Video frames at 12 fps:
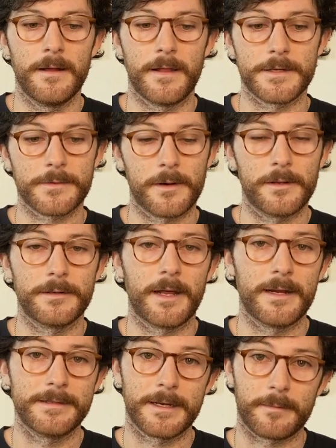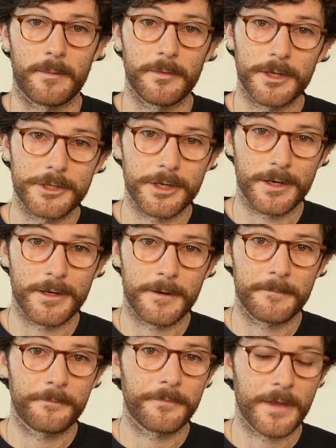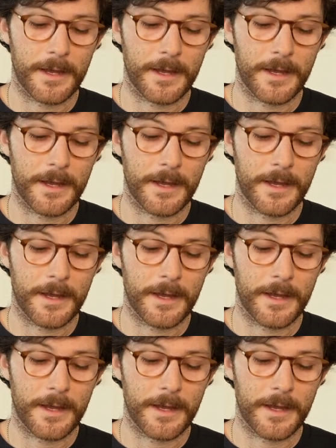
That's where I learned how to check my blood sugar,